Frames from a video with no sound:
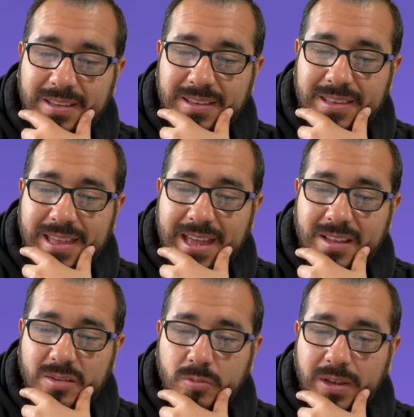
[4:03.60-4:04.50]

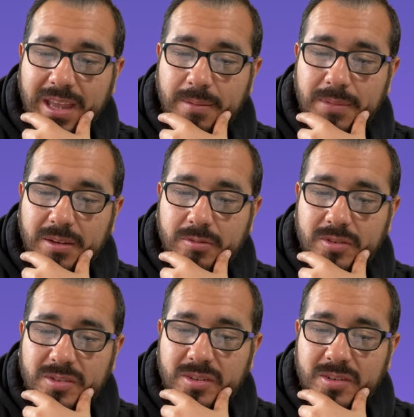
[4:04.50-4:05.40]
that's what m
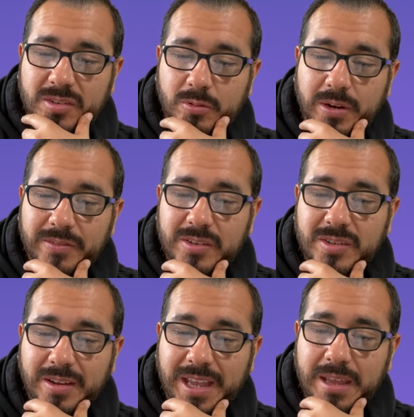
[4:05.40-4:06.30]
equals. So wherever you
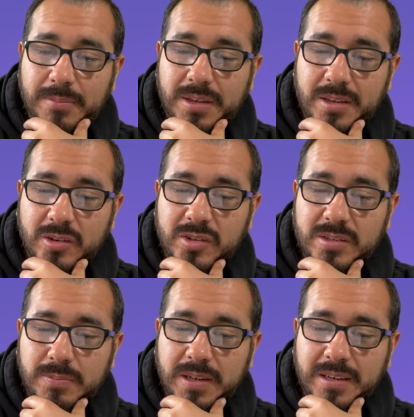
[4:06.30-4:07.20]
saw m, you
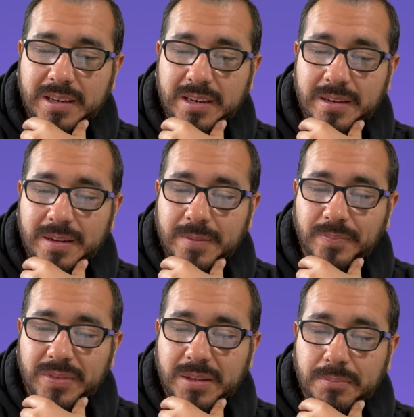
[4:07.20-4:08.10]
just plugged in
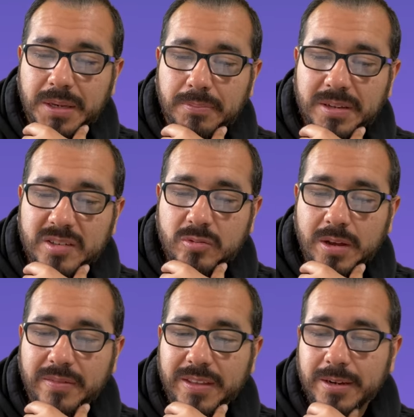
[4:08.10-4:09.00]
the b plus
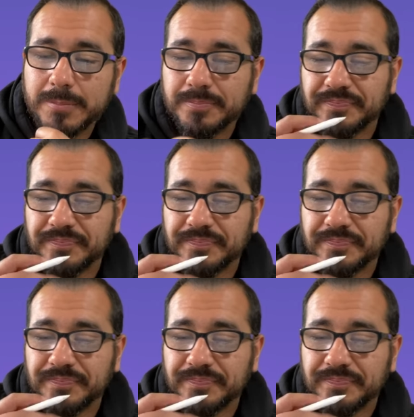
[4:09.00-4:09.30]
12 there.